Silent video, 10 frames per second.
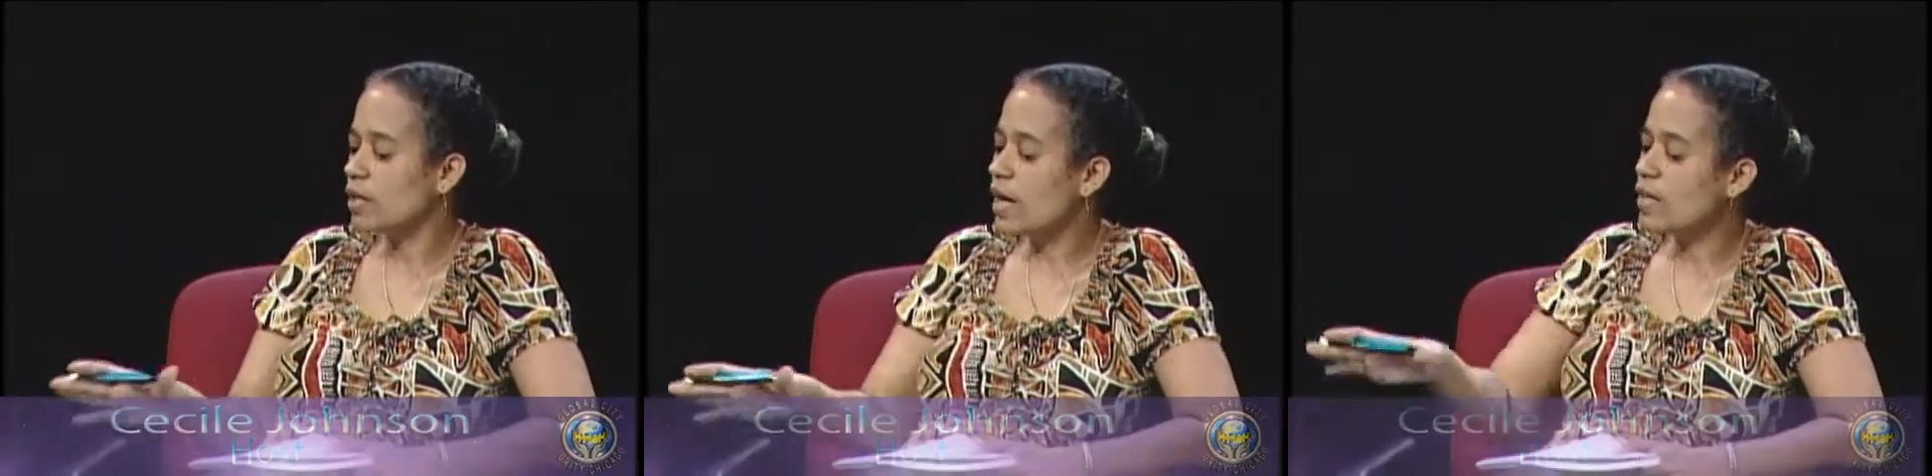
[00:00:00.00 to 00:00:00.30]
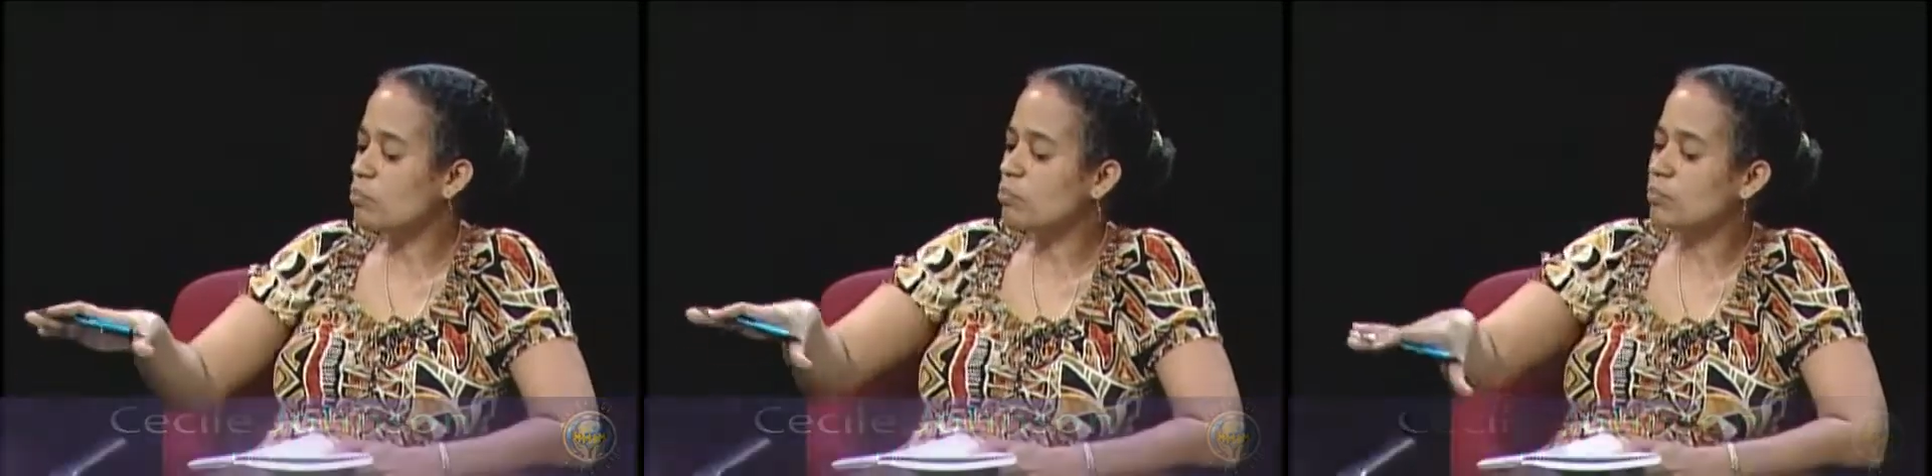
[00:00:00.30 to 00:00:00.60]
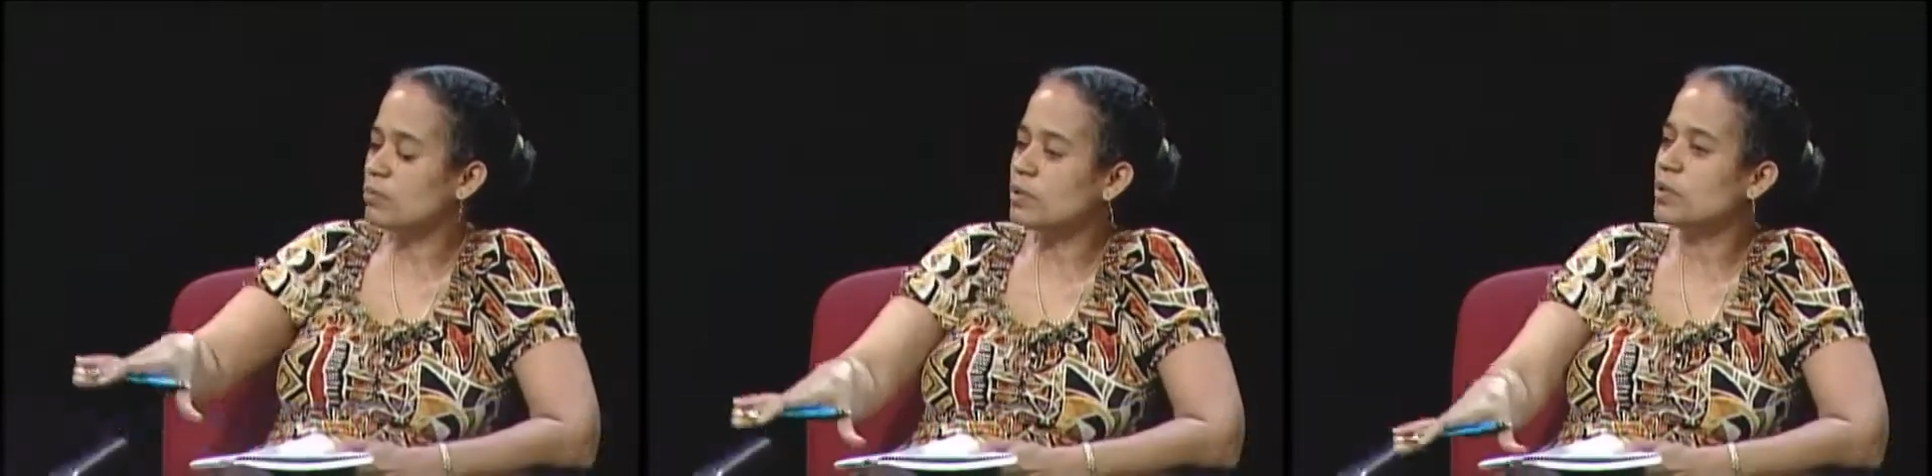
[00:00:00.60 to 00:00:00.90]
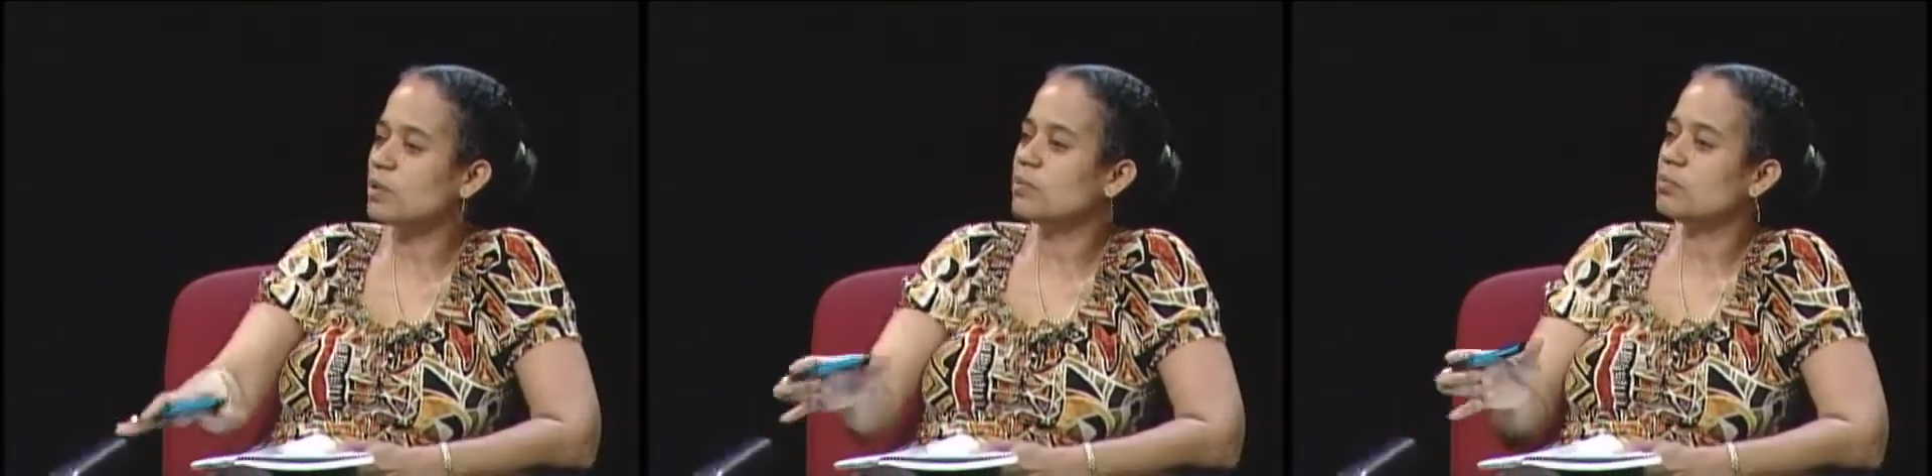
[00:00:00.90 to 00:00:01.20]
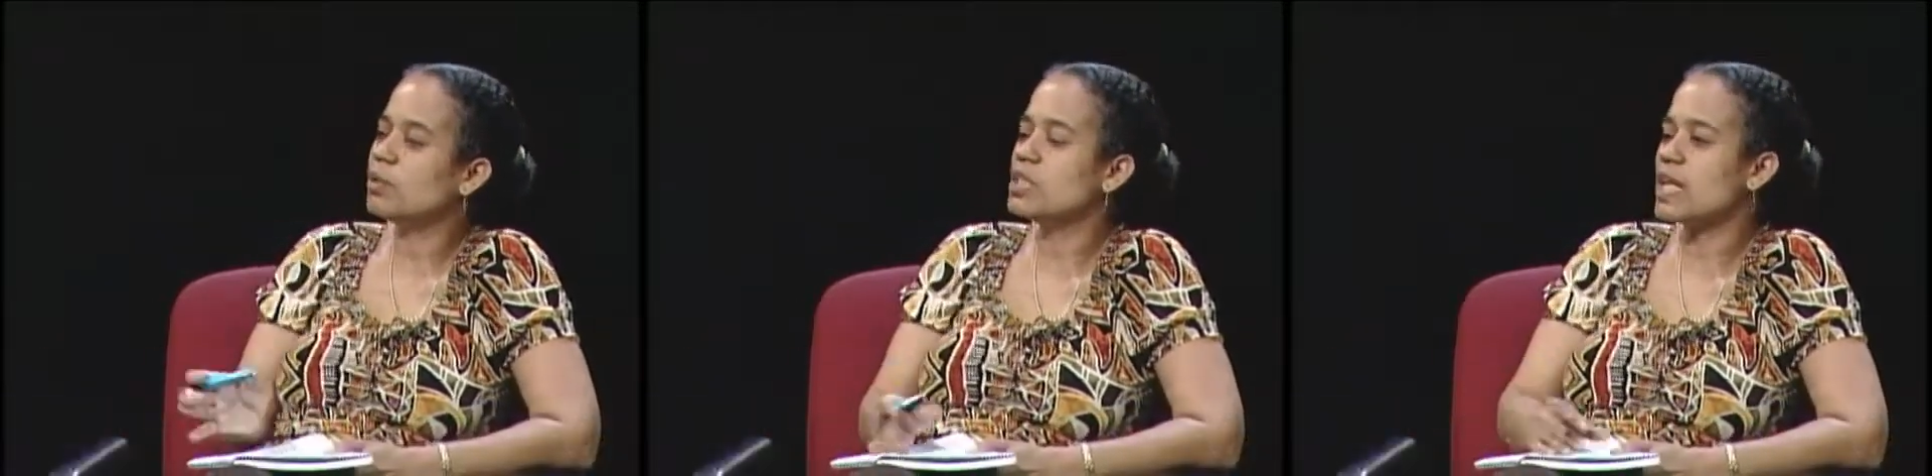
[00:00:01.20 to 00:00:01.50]
to kind of, you know,
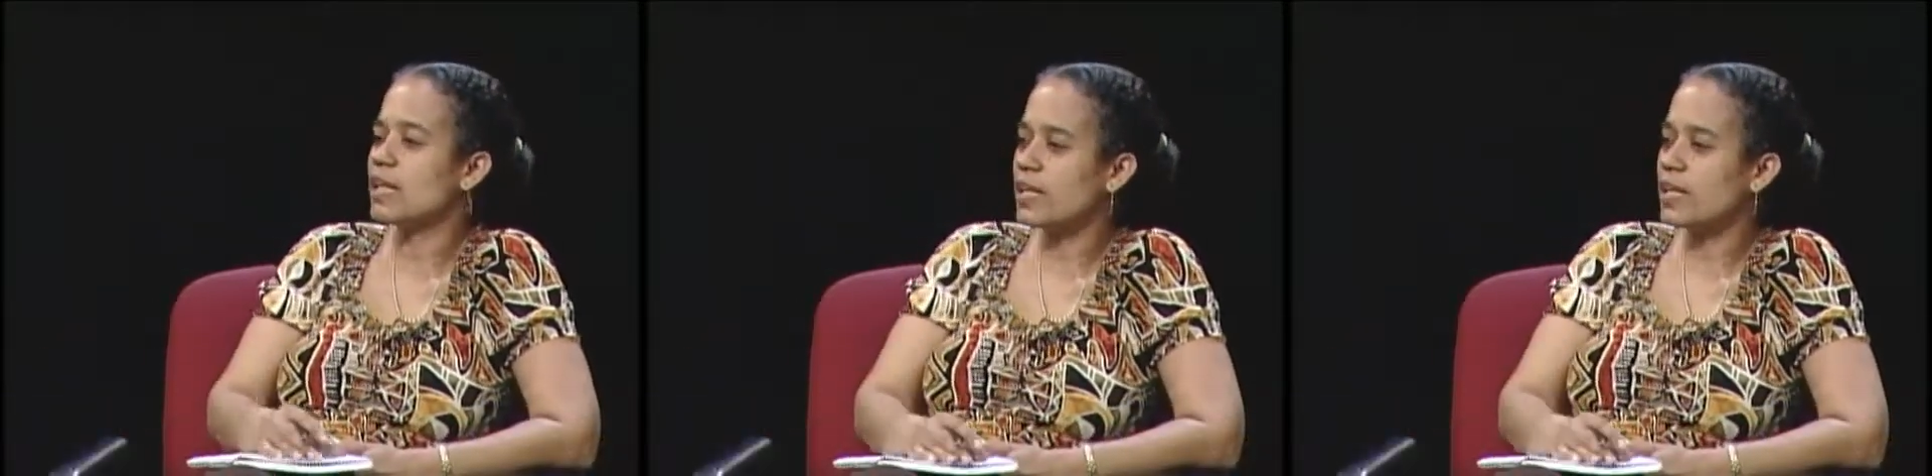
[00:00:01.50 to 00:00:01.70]
bridge that